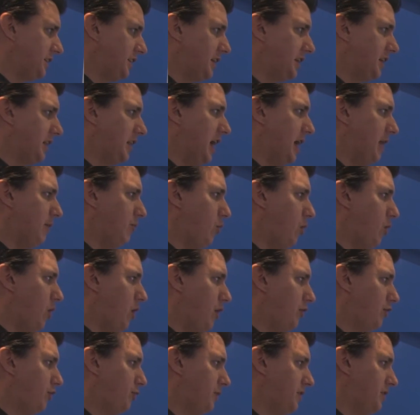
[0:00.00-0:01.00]
climb
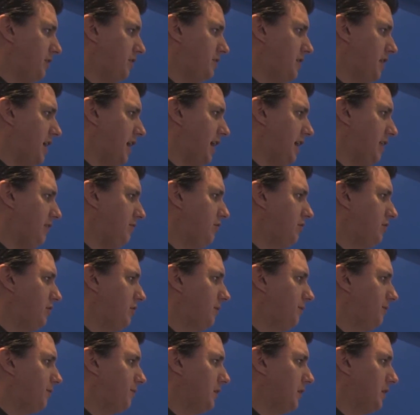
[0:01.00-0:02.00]
walls with his knives.
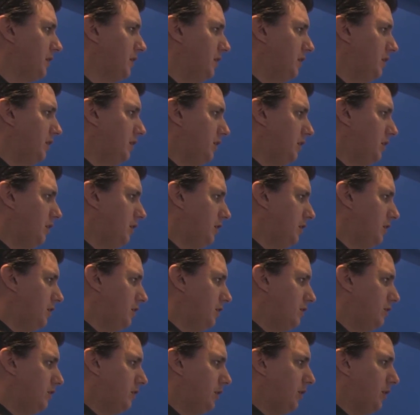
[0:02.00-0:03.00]

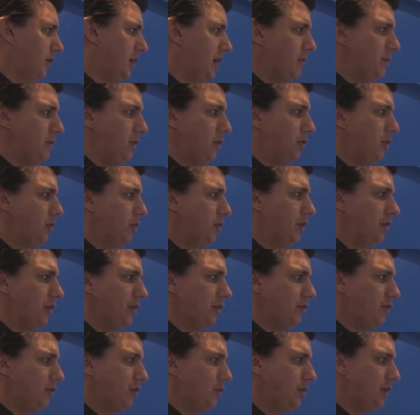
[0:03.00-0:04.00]
So him and Groot are
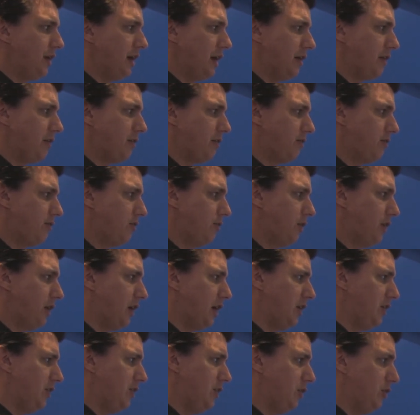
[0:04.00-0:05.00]
the two characters who he
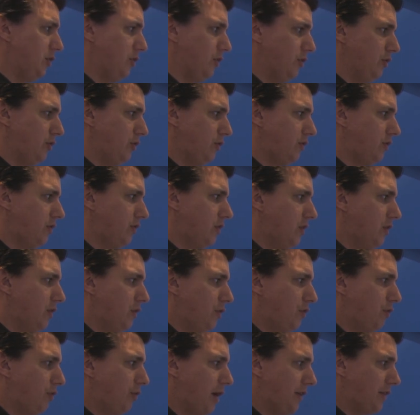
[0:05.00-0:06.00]
can use
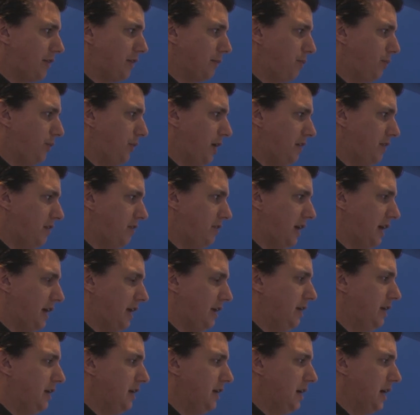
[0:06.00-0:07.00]
throughout the
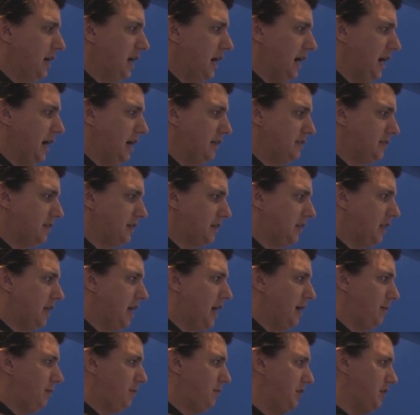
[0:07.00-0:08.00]
playset to
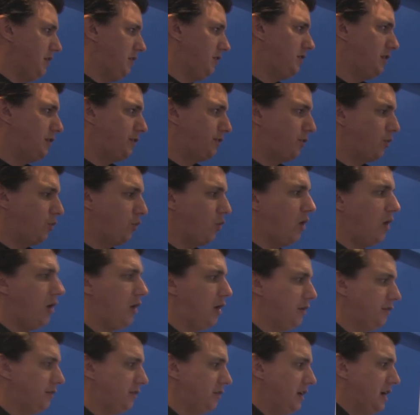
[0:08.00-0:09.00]
climb these different
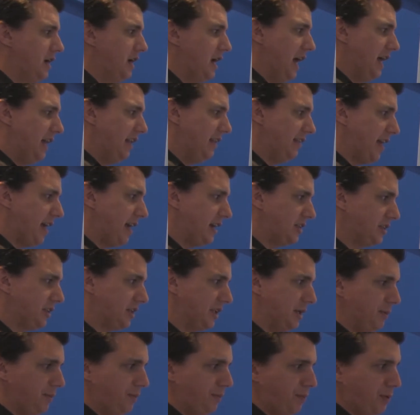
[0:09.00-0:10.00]
walls, and it
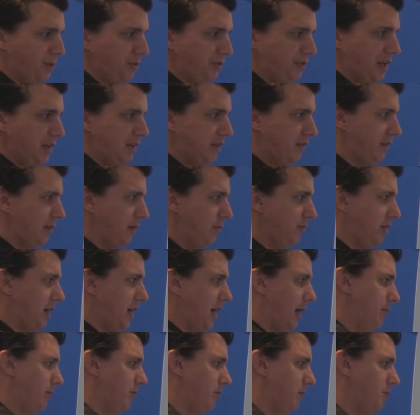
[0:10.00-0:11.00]
actually presents
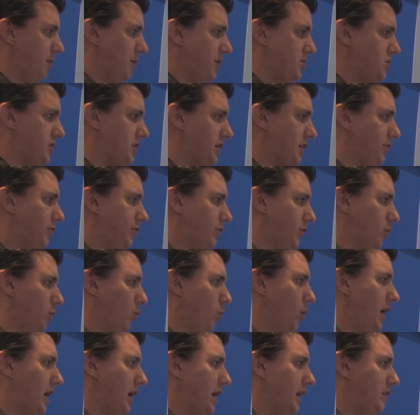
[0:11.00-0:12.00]
sometimes a much easier
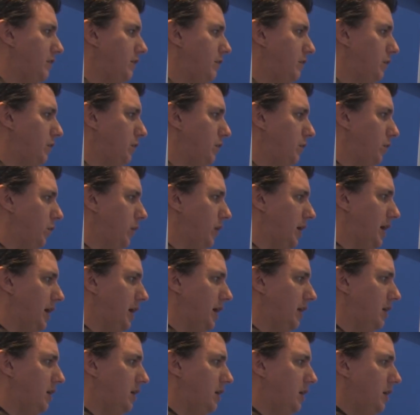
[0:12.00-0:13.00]
way
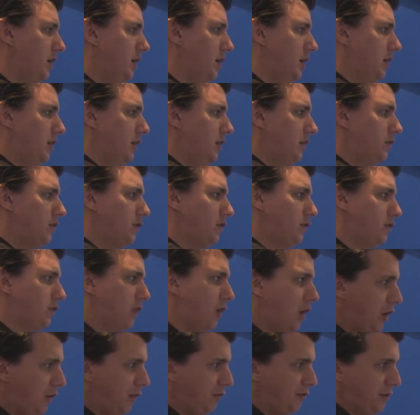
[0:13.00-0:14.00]
to
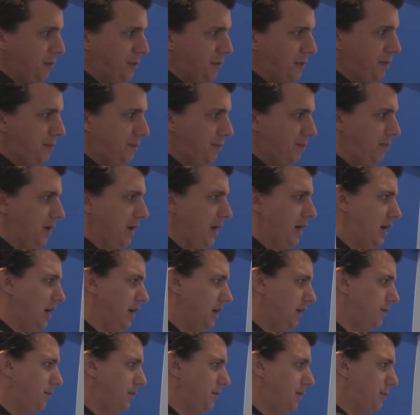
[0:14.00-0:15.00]
solve some of
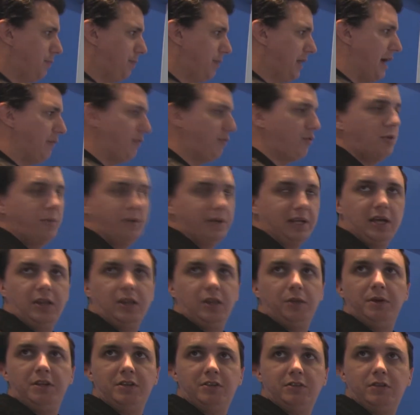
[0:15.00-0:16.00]
the platforming
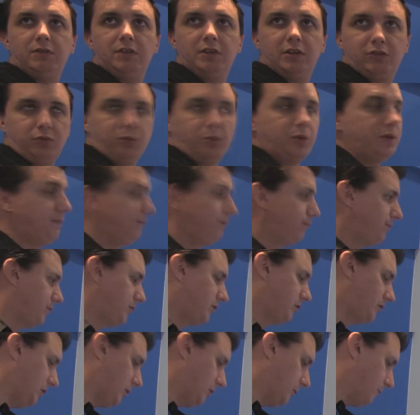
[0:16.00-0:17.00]
elements of this one.
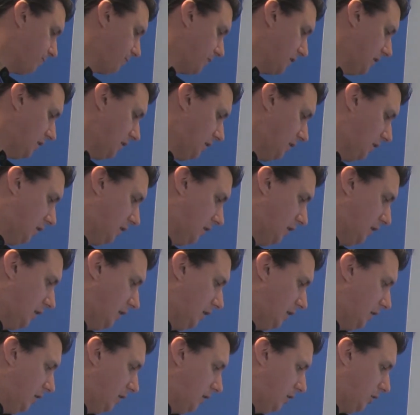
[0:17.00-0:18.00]
So
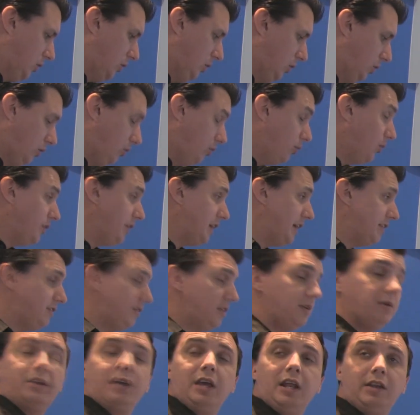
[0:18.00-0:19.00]
cool. Well,
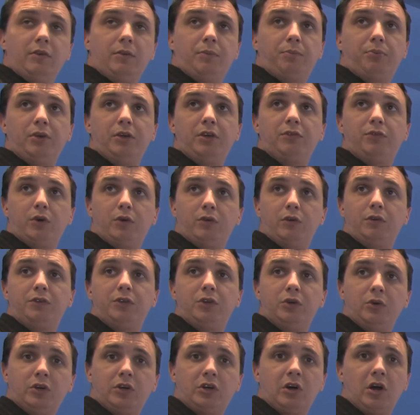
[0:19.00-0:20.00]
that's a kind of a brief
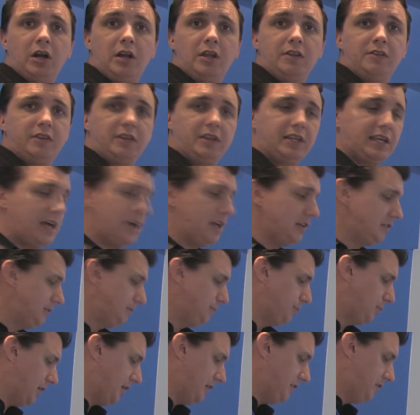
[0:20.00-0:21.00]
overview of Guardians of the
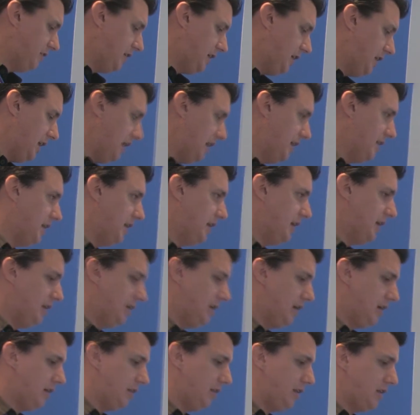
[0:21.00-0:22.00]
Galaxy playset, and
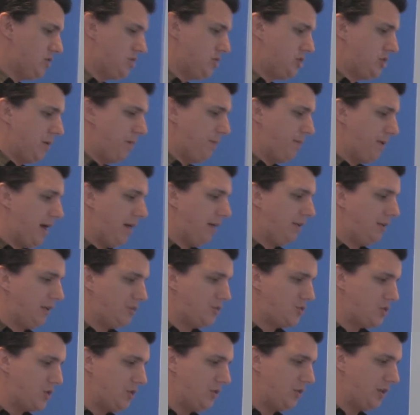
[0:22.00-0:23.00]
then let's jump out and
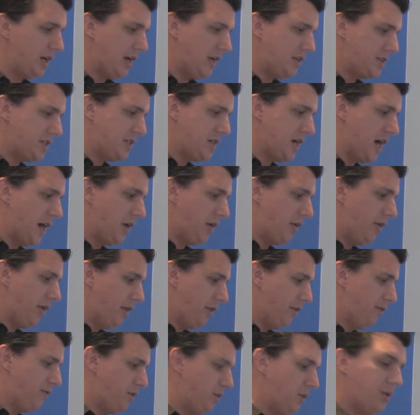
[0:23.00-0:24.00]
I'll show you guys
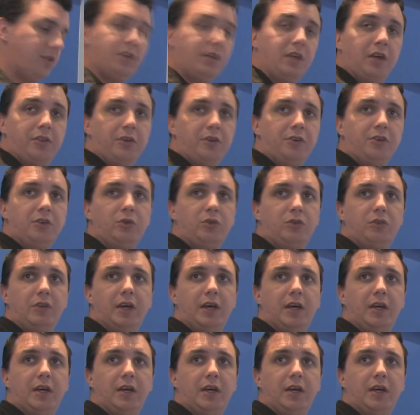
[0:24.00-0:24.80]
Donald and a few of the other new